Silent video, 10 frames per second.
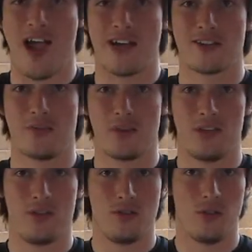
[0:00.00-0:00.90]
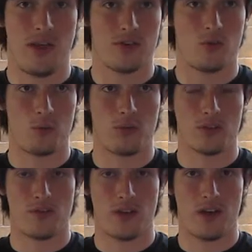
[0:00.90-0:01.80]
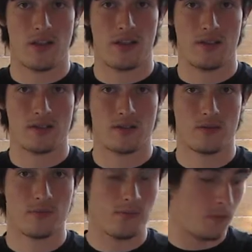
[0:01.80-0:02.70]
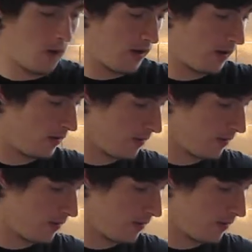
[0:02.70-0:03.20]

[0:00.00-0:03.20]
I actually really do like normals of a lot of things. But